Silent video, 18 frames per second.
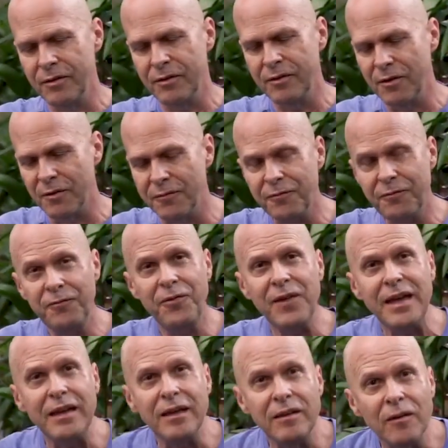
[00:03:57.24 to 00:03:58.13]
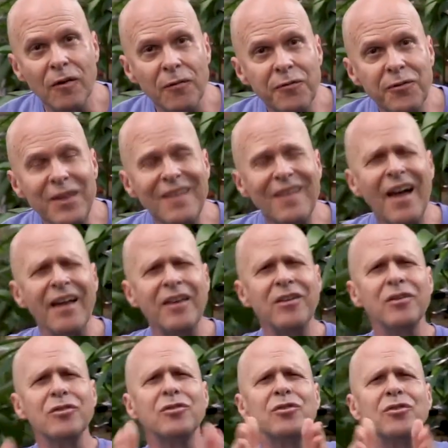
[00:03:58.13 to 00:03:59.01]
your feet, you'll feel
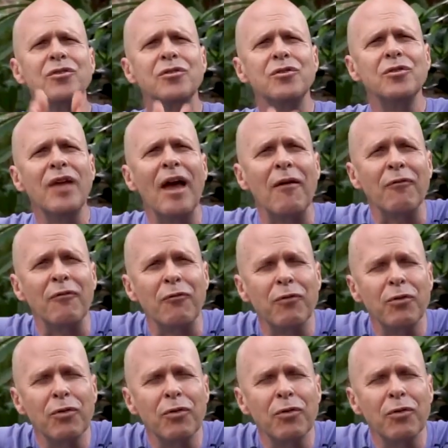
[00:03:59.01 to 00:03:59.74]
like you have